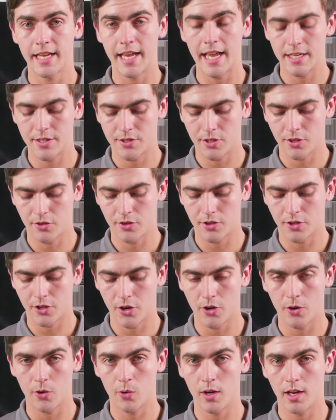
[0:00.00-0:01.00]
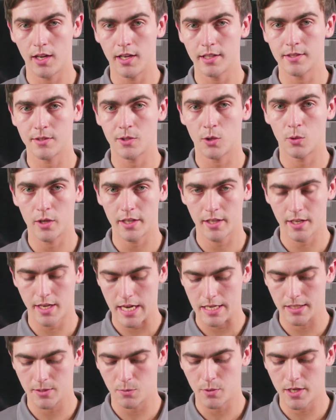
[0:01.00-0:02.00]
to enter the code as quick
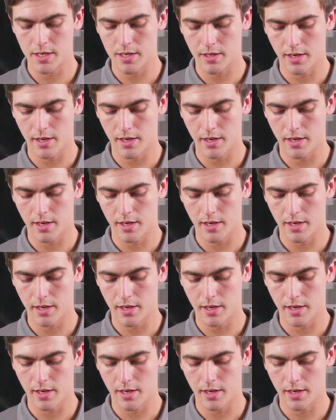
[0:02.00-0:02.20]
as we